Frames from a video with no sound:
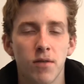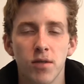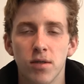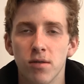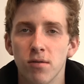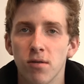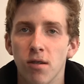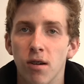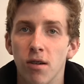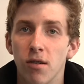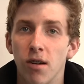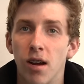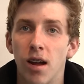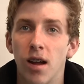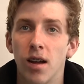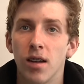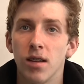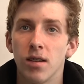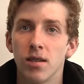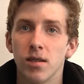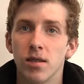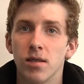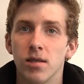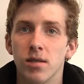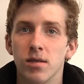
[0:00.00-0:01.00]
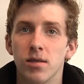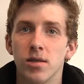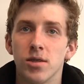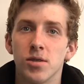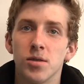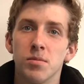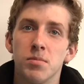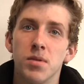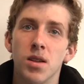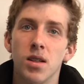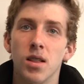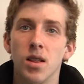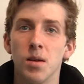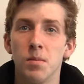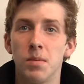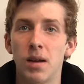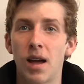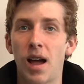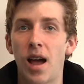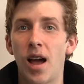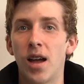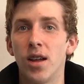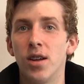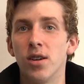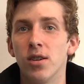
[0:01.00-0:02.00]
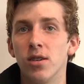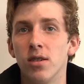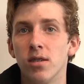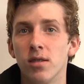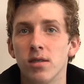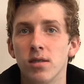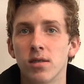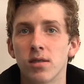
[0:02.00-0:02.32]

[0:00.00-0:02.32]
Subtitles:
think they're alright. They should be a little bit higher